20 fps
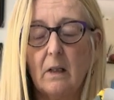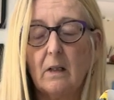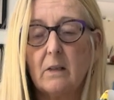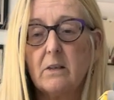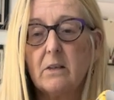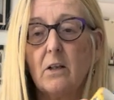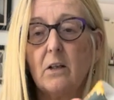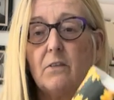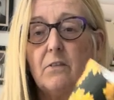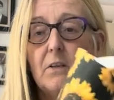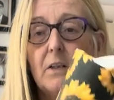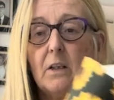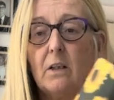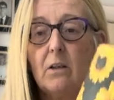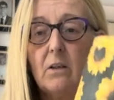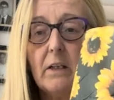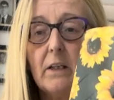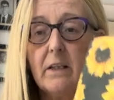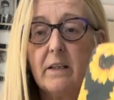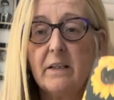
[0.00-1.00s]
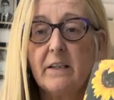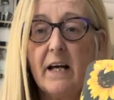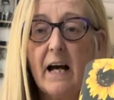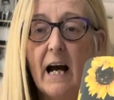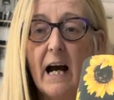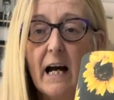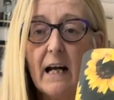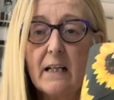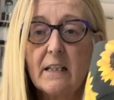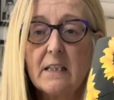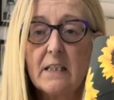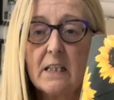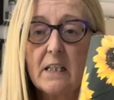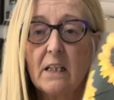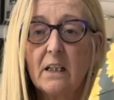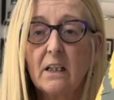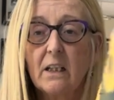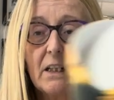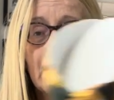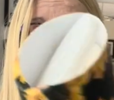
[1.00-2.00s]
So if you look at that,
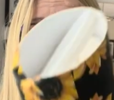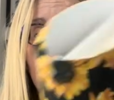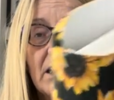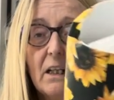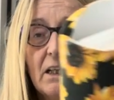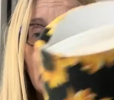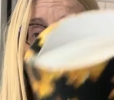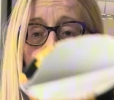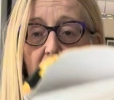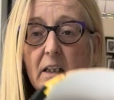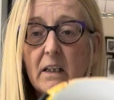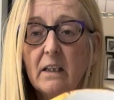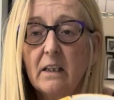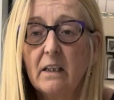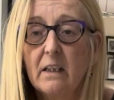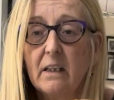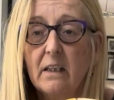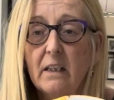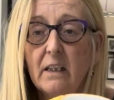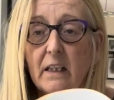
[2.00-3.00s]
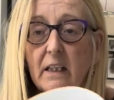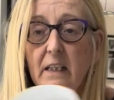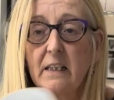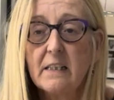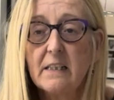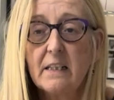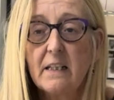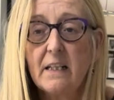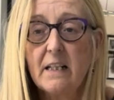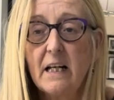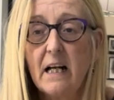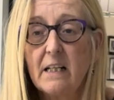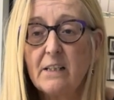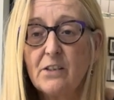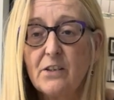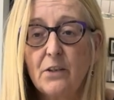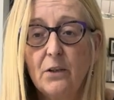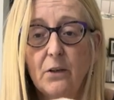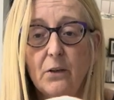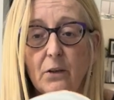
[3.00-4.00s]
you can see that's no